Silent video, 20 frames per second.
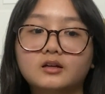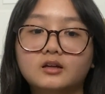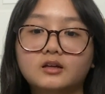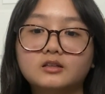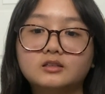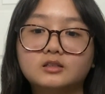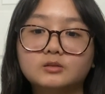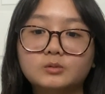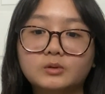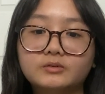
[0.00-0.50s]

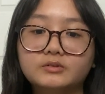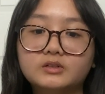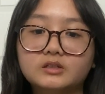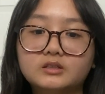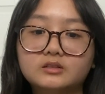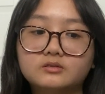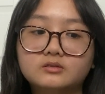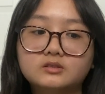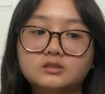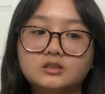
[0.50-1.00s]

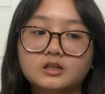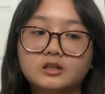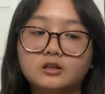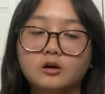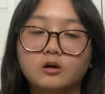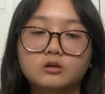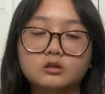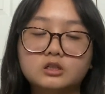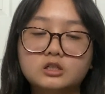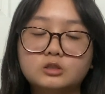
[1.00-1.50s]
derivatives and
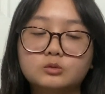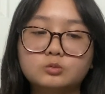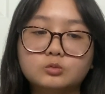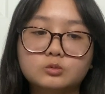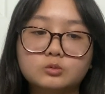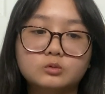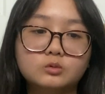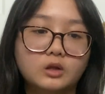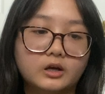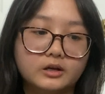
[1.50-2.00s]
all these
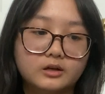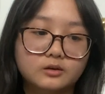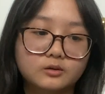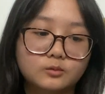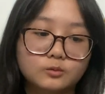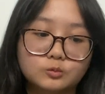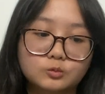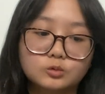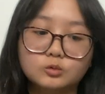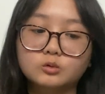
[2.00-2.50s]
like
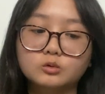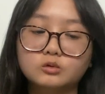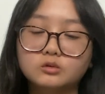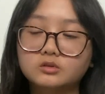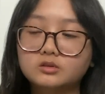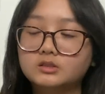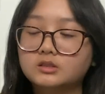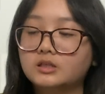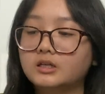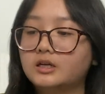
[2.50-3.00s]

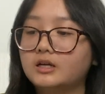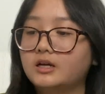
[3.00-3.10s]
rules,